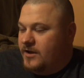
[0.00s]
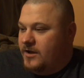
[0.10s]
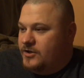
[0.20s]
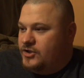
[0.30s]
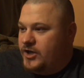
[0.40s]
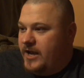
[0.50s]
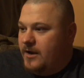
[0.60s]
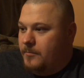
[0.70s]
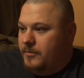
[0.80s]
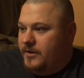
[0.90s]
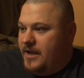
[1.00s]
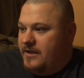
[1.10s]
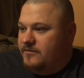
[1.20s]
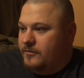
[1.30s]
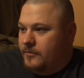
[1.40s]
Shayna
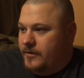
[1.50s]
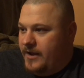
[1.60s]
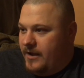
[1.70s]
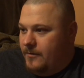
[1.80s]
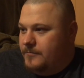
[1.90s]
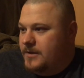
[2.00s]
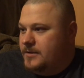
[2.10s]
Blazer now.